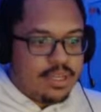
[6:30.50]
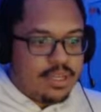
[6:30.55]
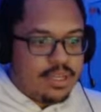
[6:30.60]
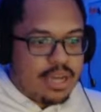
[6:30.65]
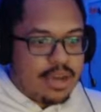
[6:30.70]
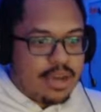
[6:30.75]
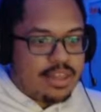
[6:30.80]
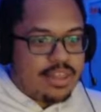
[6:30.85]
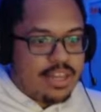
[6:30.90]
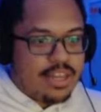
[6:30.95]

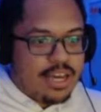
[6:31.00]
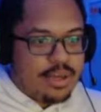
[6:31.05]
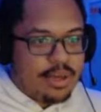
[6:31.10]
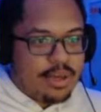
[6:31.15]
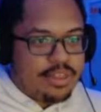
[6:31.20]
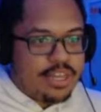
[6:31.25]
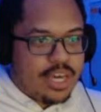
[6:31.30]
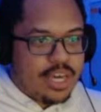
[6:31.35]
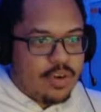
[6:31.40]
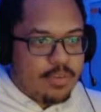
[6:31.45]
I, th I
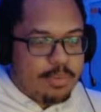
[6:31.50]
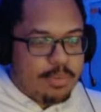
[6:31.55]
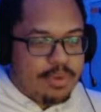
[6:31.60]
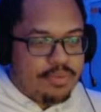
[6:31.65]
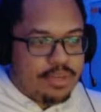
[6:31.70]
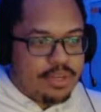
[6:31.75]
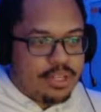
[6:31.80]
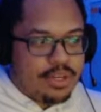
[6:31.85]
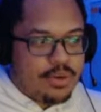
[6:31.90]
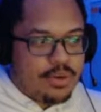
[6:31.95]
think it would be
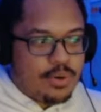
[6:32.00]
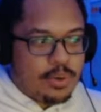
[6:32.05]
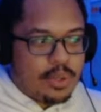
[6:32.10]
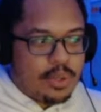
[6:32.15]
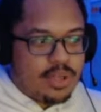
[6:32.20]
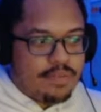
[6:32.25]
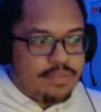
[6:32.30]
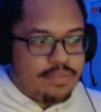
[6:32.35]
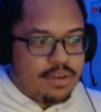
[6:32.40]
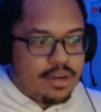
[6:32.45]
really cool
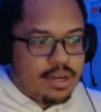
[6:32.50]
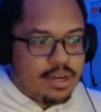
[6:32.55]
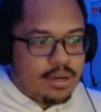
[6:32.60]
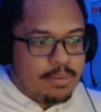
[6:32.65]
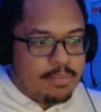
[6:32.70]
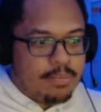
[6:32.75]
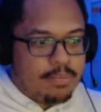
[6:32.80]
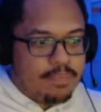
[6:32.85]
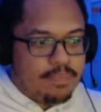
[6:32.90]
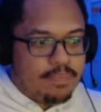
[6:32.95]
if,
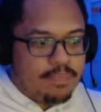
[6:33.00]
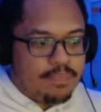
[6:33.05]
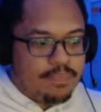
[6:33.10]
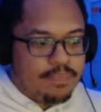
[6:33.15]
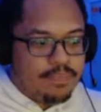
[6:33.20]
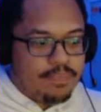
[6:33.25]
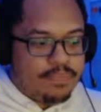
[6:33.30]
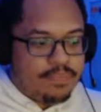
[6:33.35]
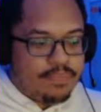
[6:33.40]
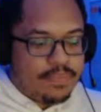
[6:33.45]
um,
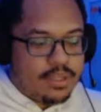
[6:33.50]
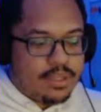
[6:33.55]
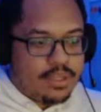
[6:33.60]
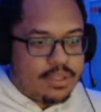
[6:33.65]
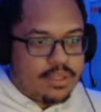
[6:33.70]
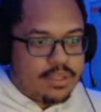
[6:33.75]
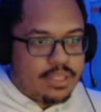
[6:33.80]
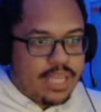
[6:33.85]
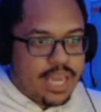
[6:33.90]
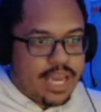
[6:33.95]

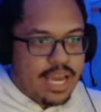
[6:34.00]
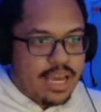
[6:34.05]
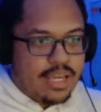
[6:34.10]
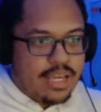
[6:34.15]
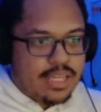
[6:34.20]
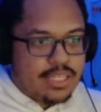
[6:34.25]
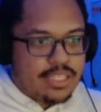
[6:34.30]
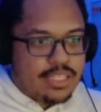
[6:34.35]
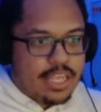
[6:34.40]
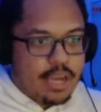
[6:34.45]
yeah,
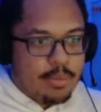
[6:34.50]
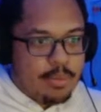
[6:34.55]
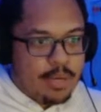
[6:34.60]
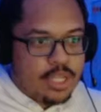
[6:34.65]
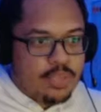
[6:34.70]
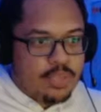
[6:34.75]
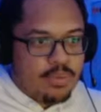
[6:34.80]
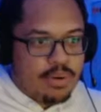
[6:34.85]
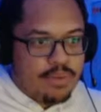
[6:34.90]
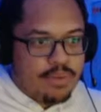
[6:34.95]
the
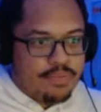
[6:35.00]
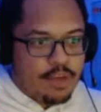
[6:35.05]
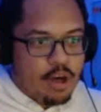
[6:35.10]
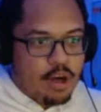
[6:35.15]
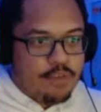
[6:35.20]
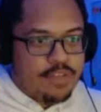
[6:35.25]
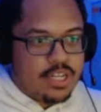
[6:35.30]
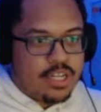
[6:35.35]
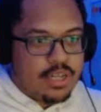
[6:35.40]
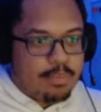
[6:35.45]
salmonids were
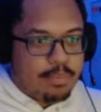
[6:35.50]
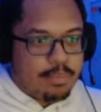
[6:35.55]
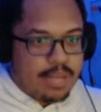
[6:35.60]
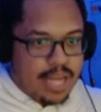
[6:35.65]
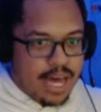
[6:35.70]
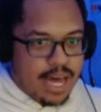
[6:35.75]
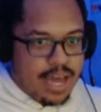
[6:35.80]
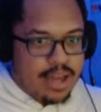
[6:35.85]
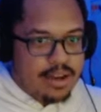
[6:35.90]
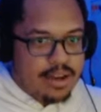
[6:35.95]
involved in the
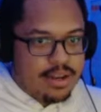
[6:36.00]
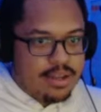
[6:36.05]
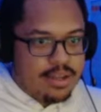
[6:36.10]
plot.